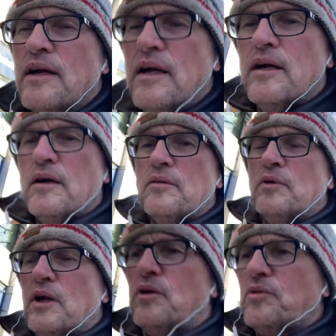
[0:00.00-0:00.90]
Uh,
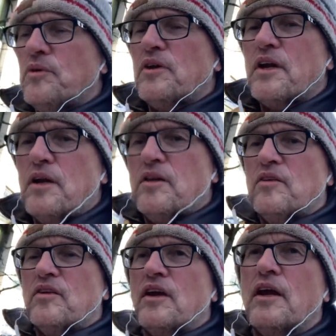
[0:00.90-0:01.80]
what else was I going to
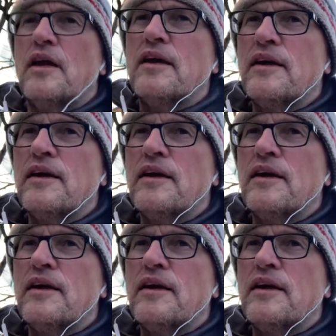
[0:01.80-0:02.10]
say?